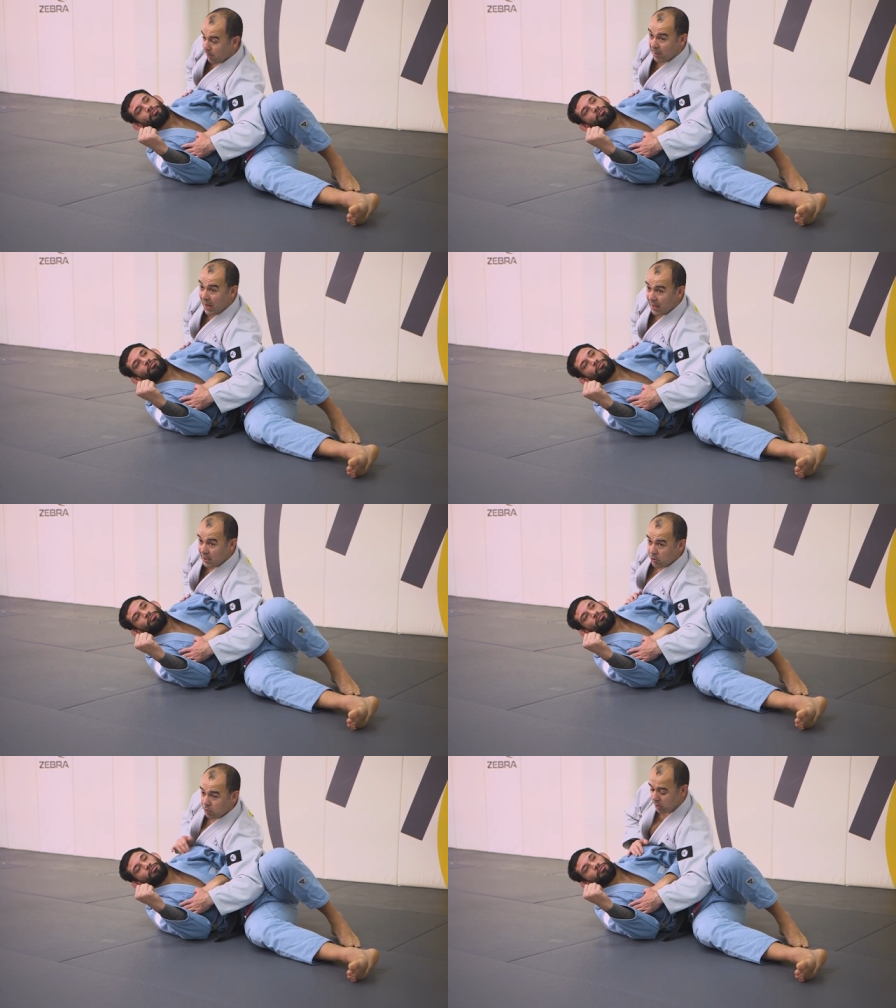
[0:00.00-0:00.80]
of behind
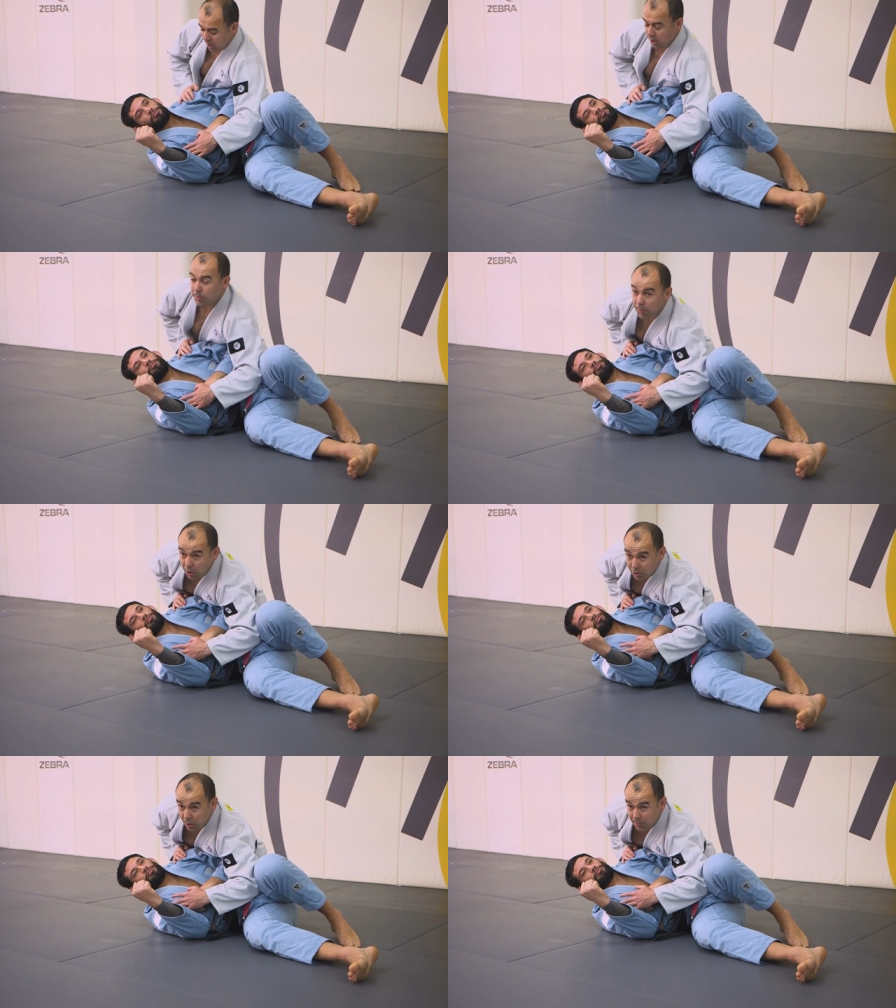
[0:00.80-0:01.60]
his shoulder, more
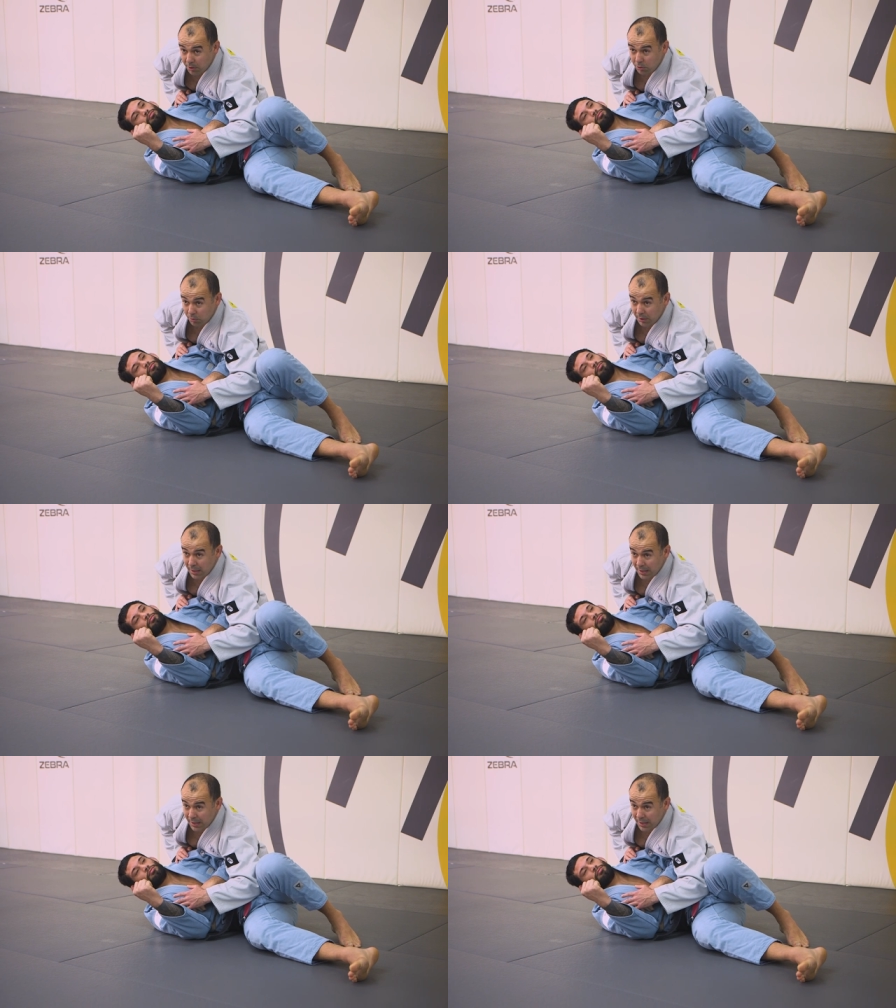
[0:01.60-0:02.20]
on top of the shoulder.